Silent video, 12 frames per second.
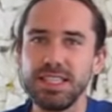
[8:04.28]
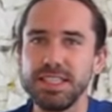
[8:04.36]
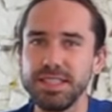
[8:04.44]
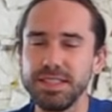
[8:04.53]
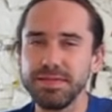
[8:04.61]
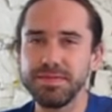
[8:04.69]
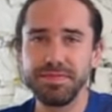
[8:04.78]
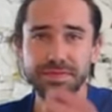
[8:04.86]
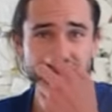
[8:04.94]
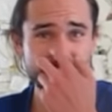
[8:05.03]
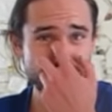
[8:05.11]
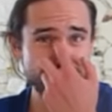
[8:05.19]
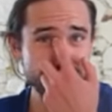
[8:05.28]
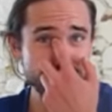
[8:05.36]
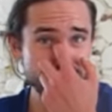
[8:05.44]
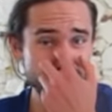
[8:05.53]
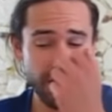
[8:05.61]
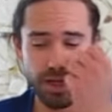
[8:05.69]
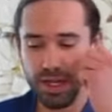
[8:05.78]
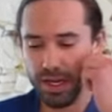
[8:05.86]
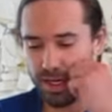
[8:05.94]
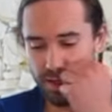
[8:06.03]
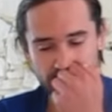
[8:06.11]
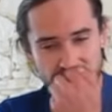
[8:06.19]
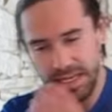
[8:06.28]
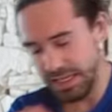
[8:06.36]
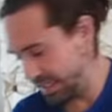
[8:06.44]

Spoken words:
You might want to keep that bottle of water out in case you need